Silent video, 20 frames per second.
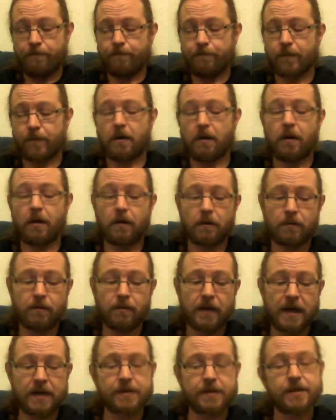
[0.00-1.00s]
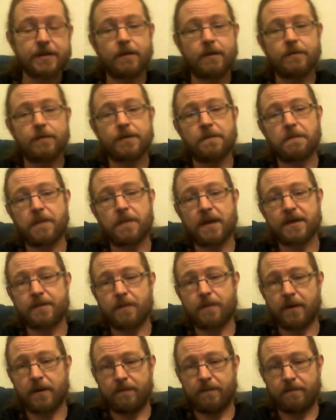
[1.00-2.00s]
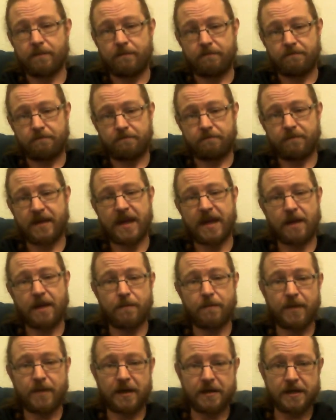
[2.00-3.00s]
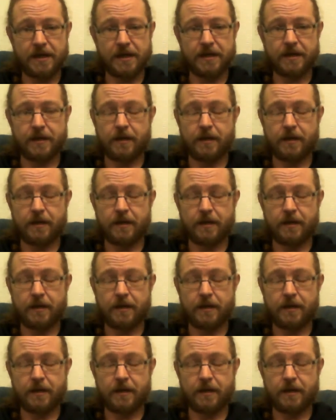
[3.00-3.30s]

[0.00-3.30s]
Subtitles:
I'll answer them to the best of my capabilities.